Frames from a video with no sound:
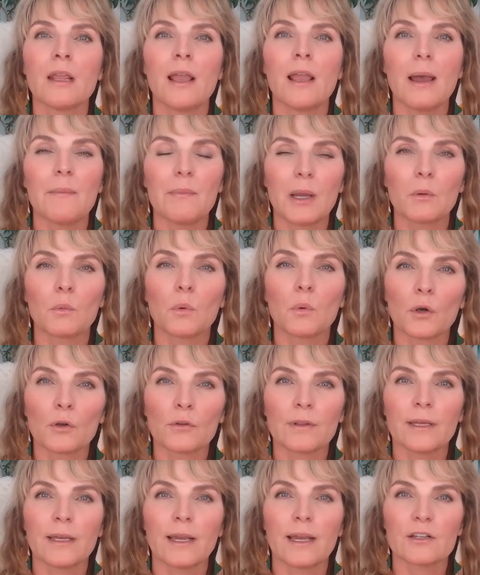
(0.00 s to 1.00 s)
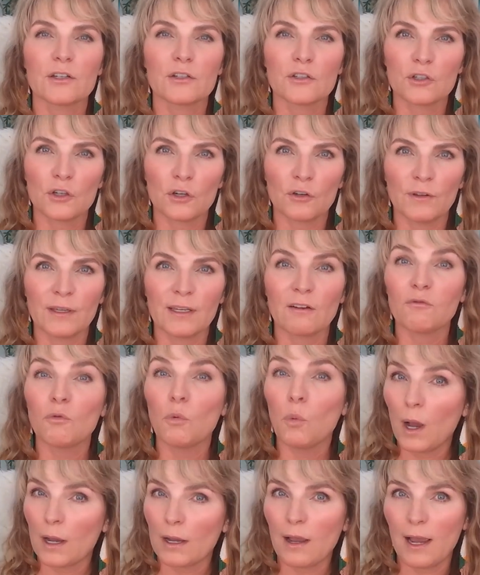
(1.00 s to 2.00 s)
am I worthy and deserving of
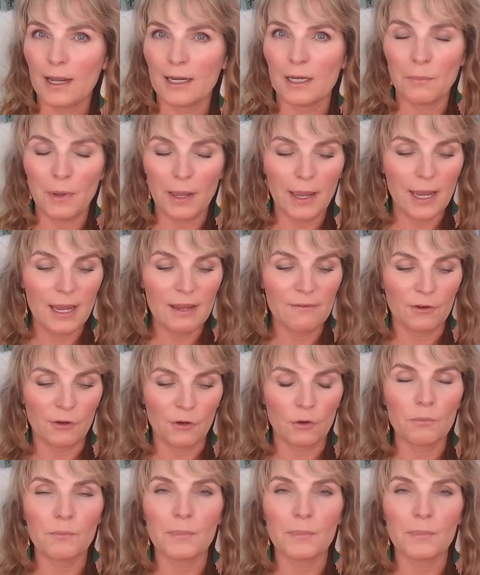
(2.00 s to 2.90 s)
what kind of behavior?